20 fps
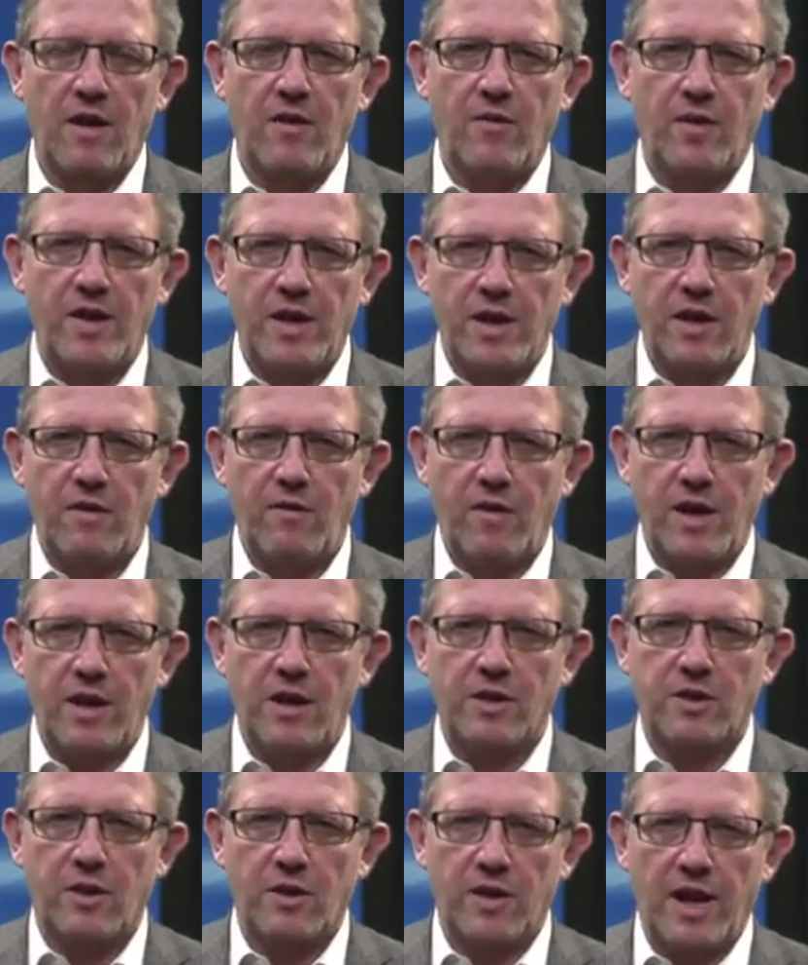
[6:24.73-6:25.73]

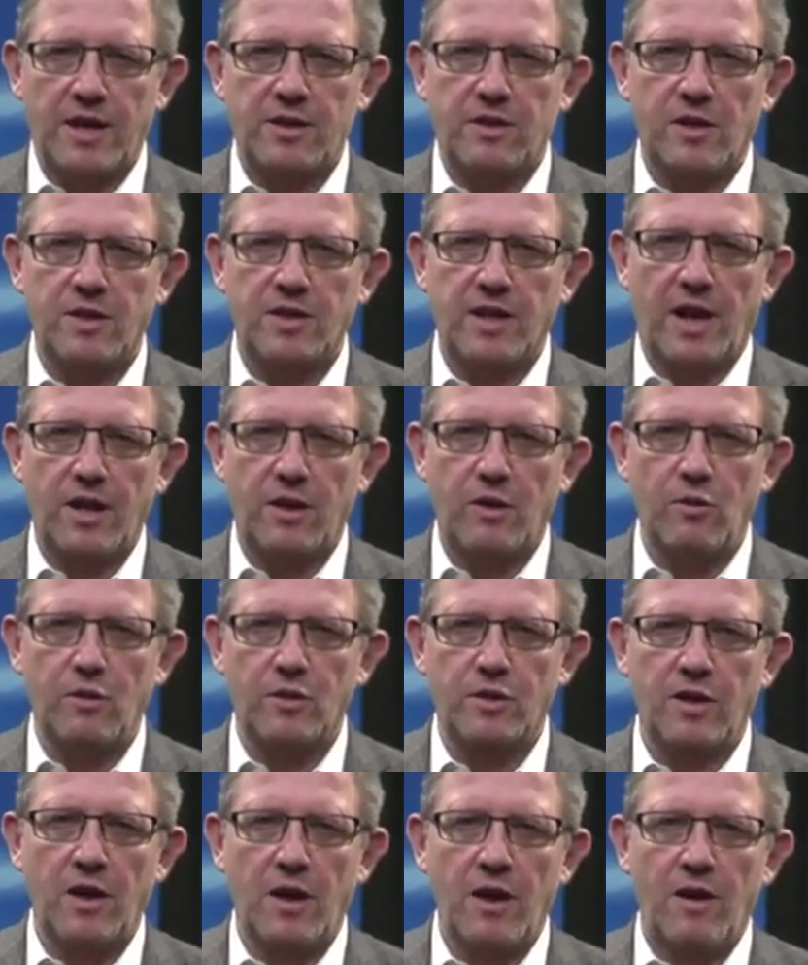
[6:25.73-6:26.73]
various connectors are
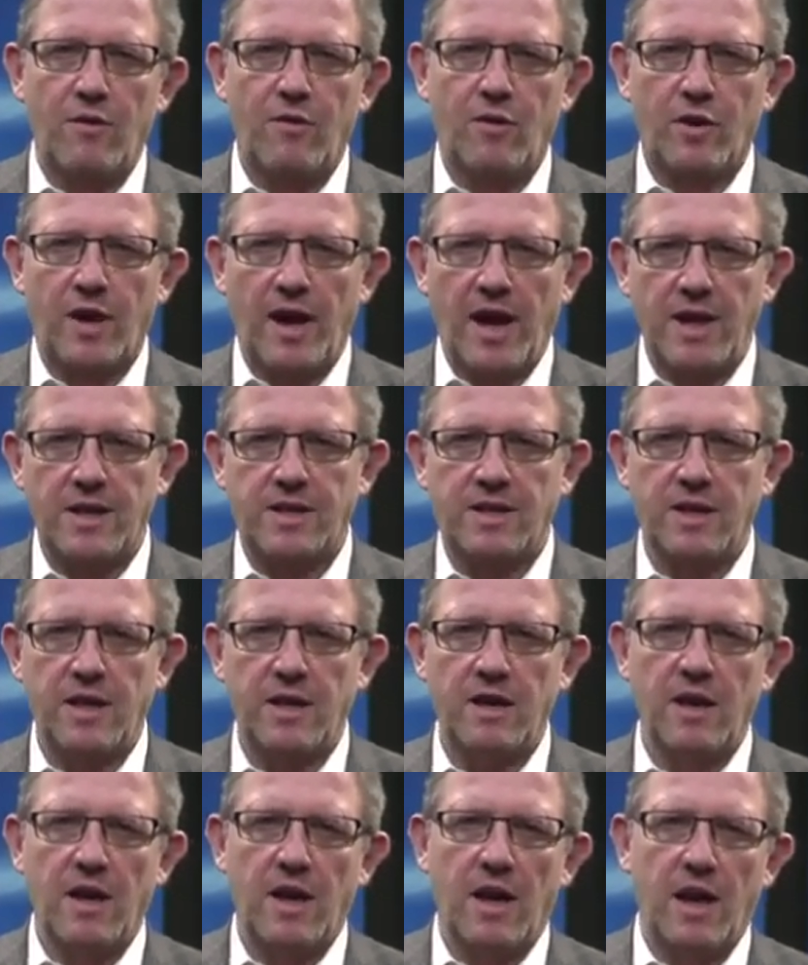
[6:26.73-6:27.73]
used for
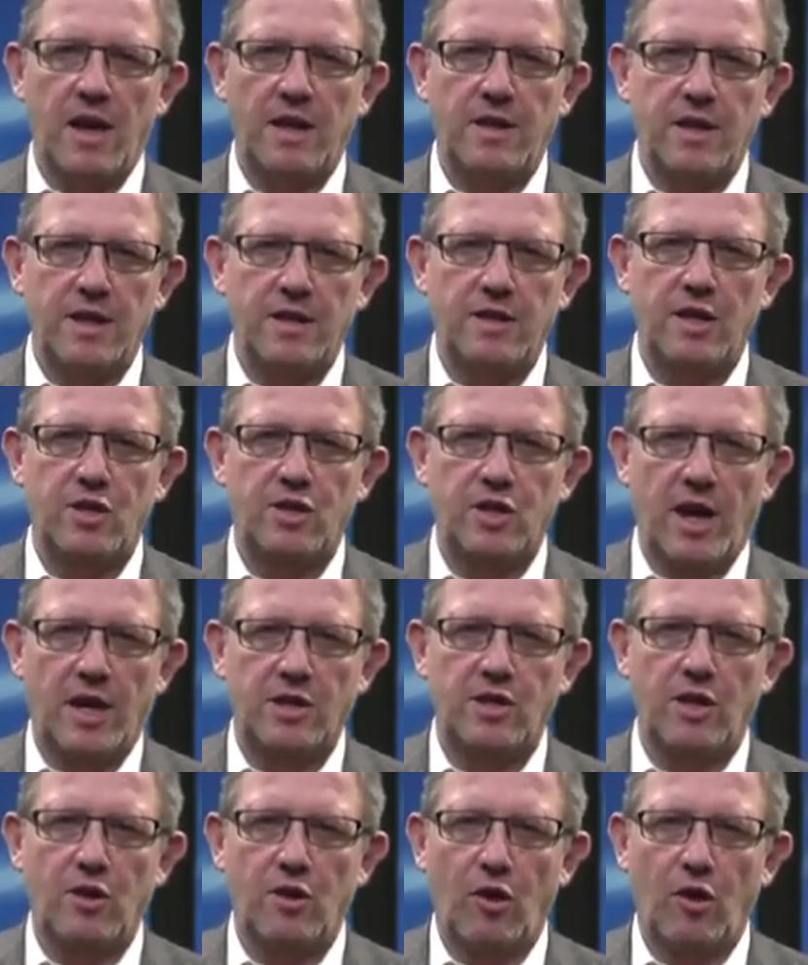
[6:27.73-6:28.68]
AC and DC charging